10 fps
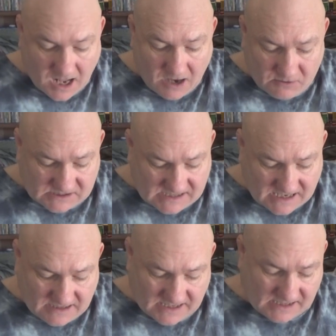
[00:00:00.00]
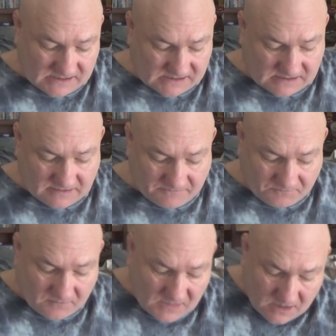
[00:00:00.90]
I will say
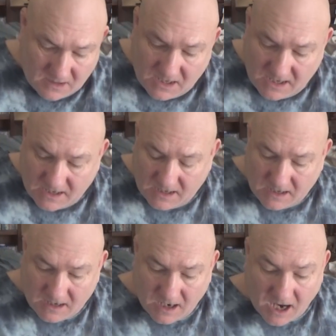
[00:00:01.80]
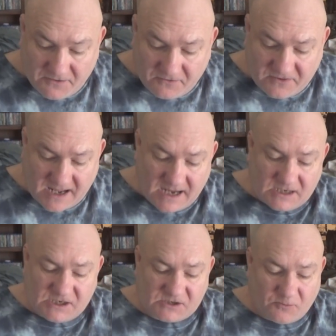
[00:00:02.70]
this. Other
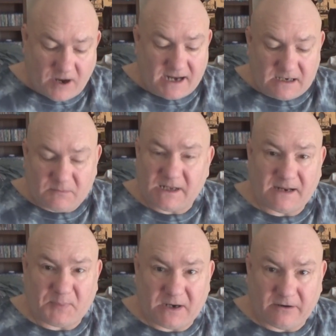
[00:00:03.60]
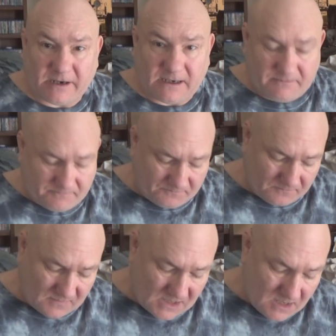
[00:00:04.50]
than just randomly appearing,
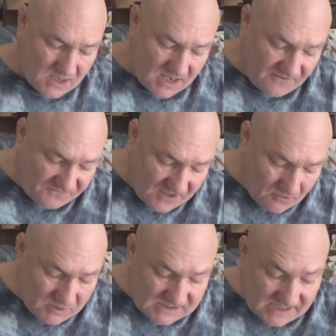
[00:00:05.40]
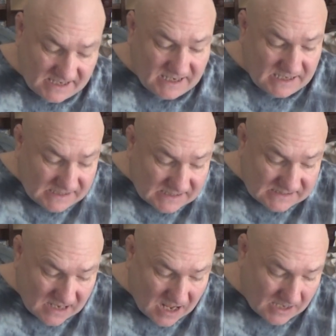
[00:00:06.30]
if there was any
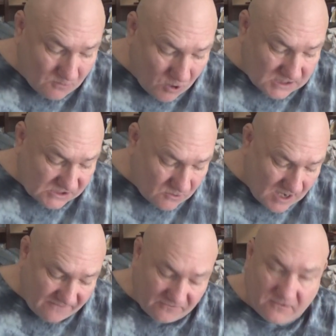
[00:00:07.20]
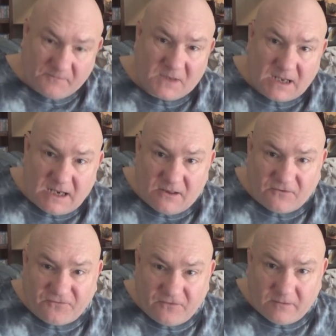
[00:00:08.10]
design whatsoever,
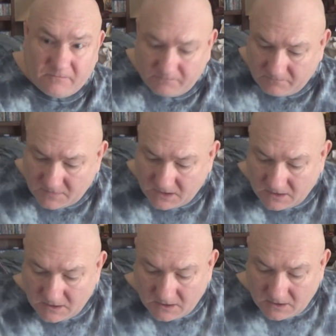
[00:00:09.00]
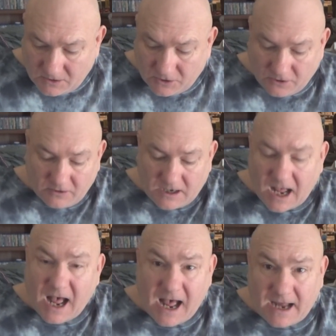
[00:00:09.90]
either from your
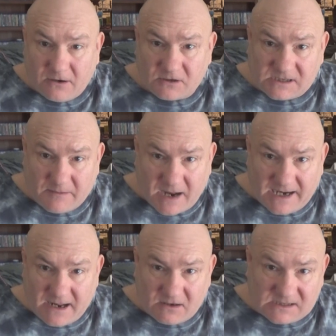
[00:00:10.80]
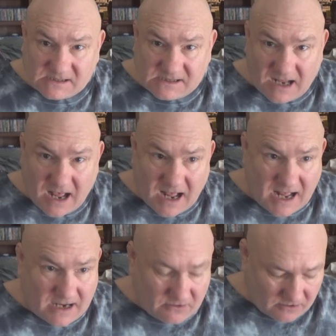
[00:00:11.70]
God or somebody else's
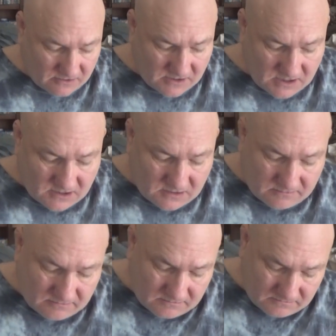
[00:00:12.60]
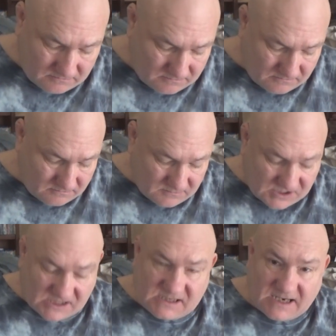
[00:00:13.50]
God or
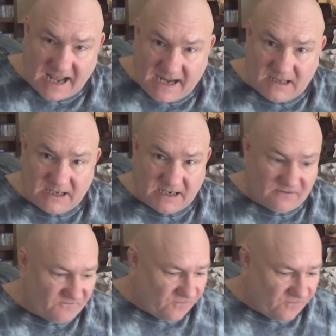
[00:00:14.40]
just an alien